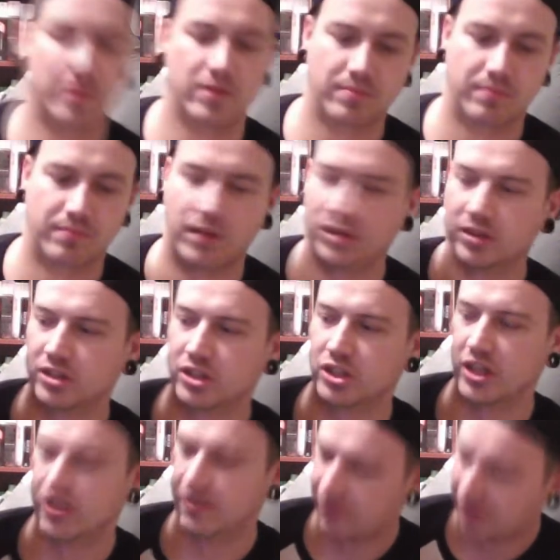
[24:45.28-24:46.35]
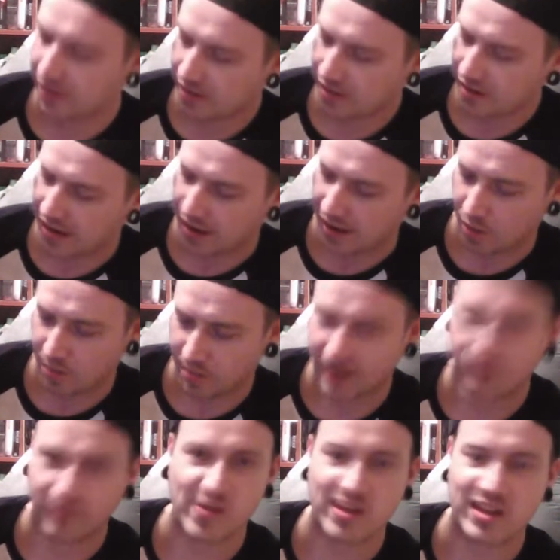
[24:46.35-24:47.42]
Master Chief
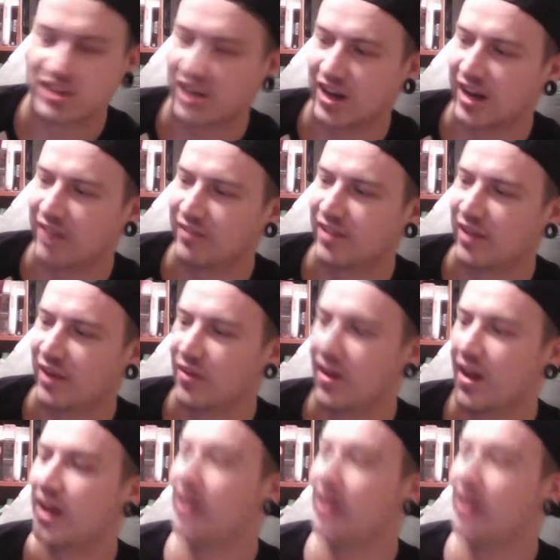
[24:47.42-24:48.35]
helmet, which I have down there.